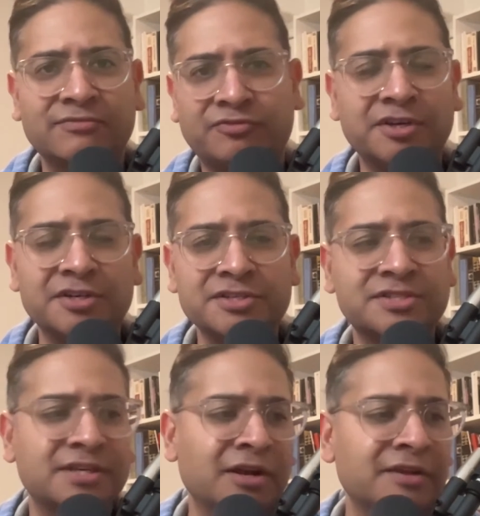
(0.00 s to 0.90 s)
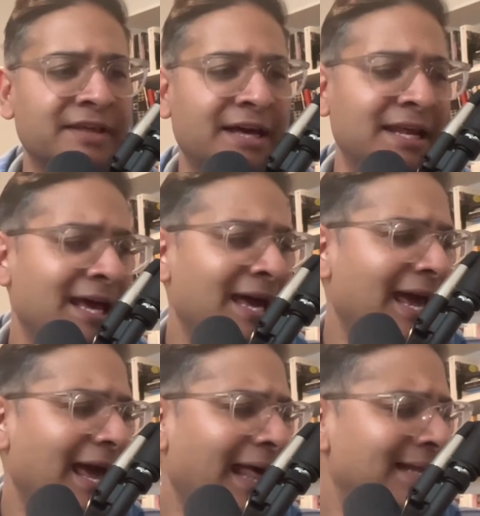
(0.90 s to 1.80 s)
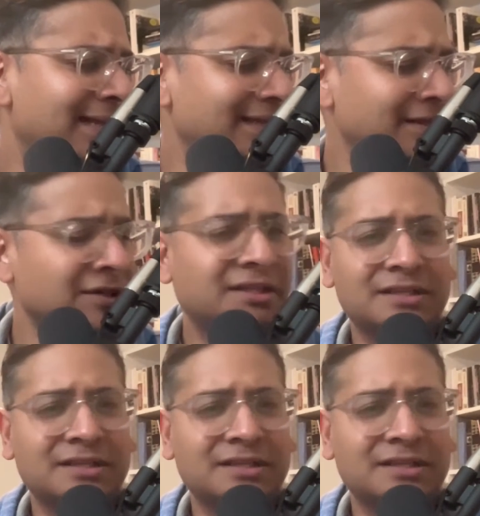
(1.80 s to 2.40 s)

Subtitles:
first and all of that. And look,